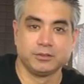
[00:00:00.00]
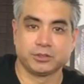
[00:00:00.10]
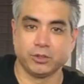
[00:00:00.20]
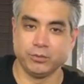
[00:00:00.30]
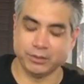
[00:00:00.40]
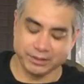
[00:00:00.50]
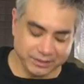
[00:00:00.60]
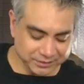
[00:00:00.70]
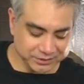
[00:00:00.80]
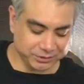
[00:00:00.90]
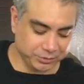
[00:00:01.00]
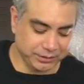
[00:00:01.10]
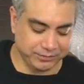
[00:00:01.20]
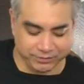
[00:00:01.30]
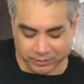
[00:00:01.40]
So, and this is a
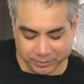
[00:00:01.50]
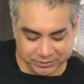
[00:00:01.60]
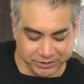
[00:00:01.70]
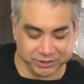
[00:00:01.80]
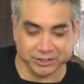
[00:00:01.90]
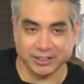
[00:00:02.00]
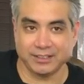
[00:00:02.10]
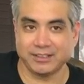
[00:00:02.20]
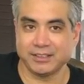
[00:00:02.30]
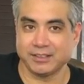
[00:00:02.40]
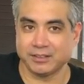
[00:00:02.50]
really fun position.